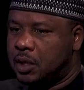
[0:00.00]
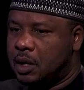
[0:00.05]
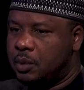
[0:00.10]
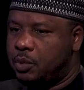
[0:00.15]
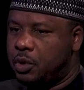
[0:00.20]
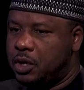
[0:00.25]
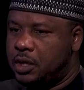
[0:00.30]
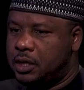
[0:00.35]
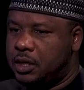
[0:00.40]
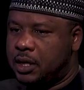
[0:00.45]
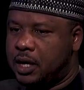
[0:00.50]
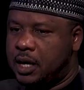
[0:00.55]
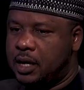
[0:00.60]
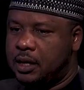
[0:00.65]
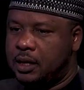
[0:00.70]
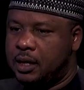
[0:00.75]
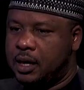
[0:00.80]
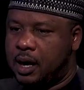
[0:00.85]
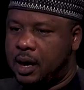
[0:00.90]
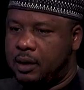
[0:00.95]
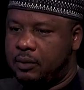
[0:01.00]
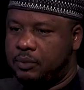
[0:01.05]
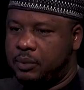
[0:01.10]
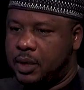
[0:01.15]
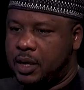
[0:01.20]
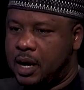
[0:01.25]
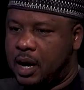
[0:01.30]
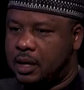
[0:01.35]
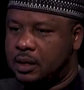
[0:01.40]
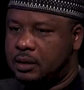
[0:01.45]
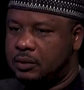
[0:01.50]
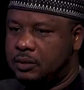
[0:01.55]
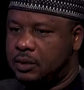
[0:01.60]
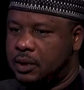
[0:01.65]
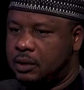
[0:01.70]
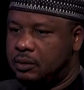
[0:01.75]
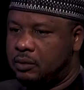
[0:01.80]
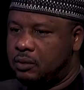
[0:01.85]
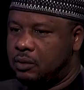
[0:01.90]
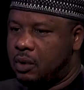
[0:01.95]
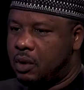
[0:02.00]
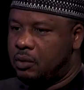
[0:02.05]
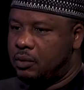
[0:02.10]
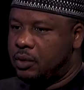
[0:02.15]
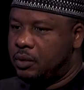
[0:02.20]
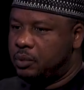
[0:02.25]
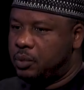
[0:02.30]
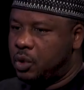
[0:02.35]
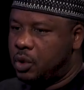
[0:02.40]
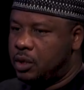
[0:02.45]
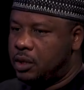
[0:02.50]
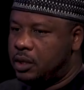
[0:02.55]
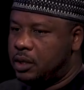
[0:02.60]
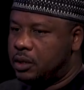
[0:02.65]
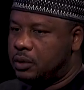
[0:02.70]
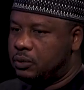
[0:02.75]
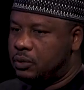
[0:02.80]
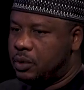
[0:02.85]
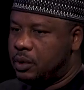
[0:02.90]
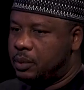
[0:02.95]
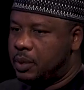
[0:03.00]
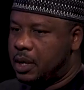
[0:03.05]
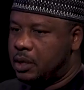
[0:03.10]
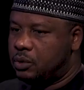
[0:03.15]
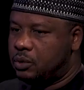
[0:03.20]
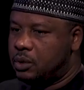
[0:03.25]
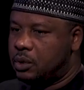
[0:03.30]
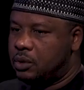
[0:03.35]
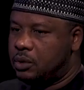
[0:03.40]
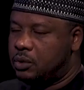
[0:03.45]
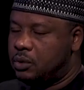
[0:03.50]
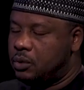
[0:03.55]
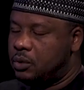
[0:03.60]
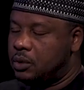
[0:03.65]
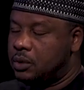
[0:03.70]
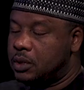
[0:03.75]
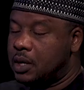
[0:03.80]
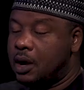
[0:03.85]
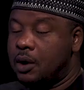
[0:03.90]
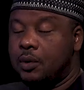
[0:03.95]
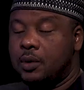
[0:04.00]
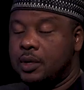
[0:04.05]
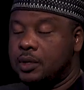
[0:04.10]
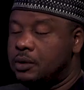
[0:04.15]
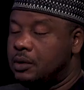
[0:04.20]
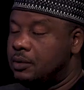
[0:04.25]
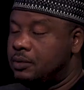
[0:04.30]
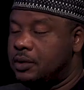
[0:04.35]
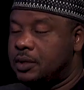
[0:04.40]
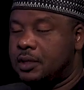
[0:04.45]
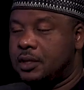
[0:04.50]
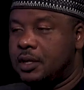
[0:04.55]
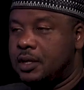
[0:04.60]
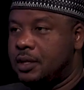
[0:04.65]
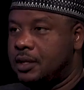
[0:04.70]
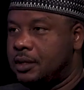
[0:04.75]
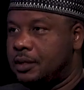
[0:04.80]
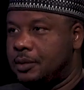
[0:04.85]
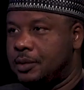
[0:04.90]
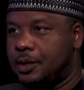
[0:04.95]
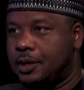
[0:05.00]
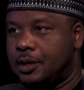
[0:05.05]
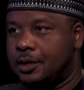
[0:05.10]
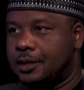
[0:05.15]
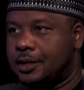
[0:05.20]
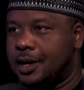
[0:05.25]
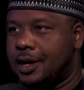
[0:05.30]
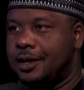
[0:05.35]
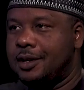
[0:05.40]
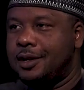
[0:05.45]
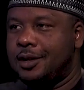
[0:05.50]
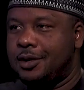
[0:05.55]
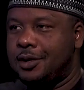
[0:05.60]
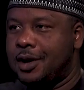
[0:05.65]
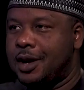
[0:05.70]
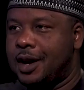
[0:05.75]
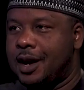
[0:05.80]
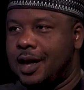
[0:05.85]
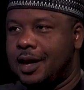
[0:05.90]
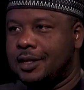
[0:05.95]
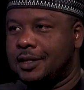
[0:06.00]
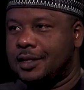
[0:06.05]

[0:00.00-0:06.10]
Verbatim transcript: politically, I've been actively involved in politics for the past 22 years. I always love to say this because I didn't realize